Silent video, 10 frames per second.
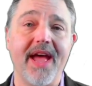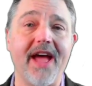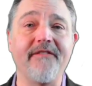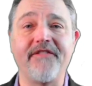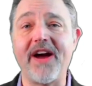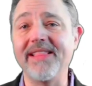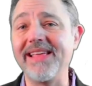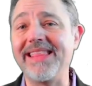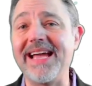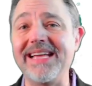And
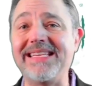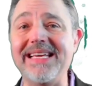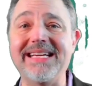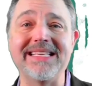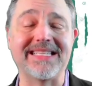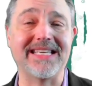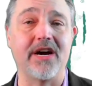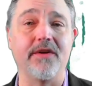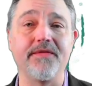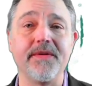finally, the idea
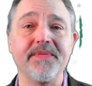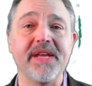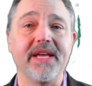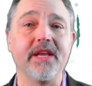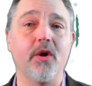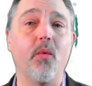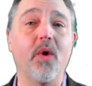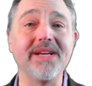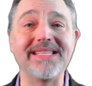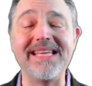itself.
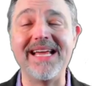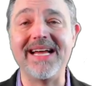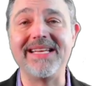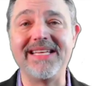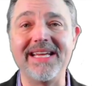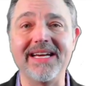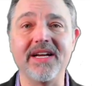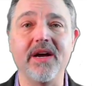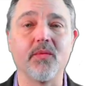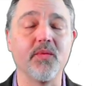Was the
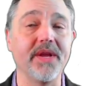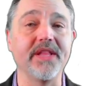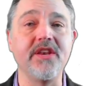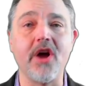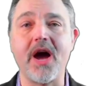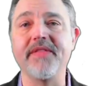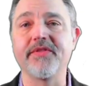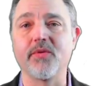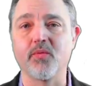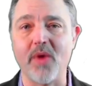idea really not
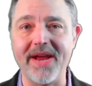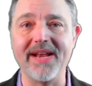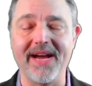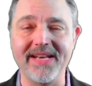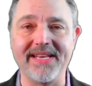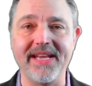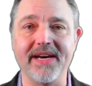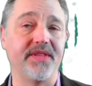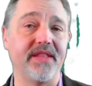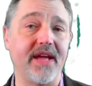the right
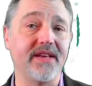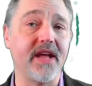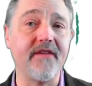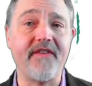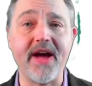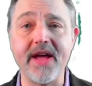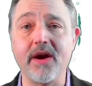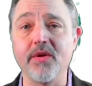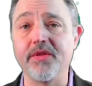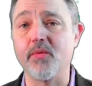idea? Did they identify
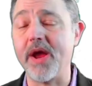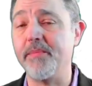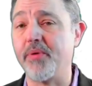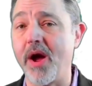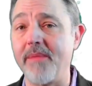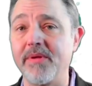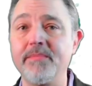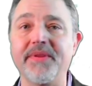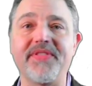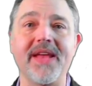the right
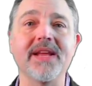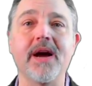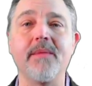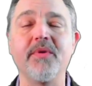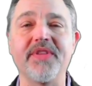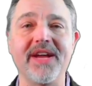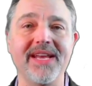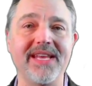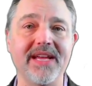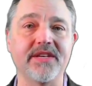problem, but then come with an
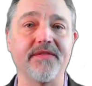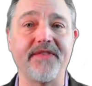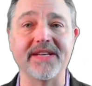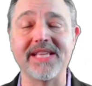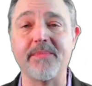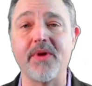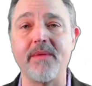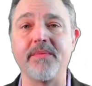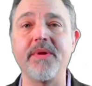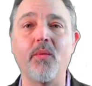idea to fix that
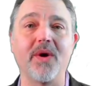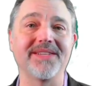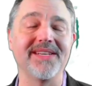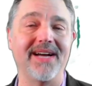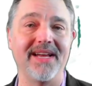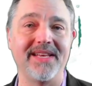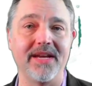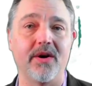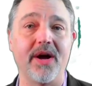problem that wasn't ideal